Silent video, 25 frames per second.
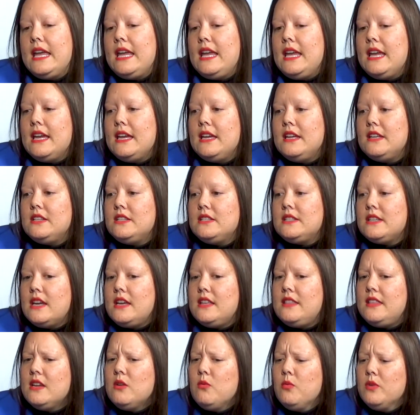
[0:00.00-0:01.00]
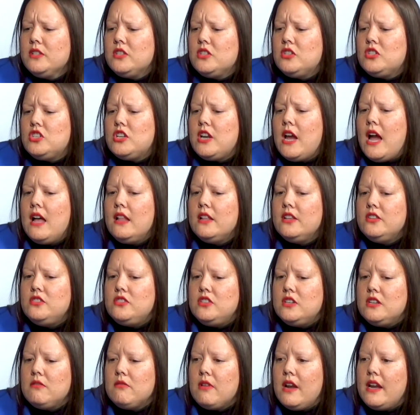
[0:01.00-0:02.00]
And I think what's
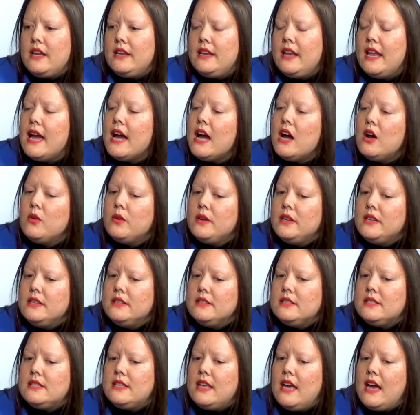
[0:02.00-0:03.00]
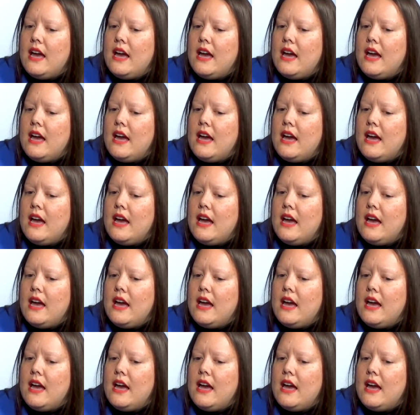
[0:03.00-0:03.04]
challenging right now is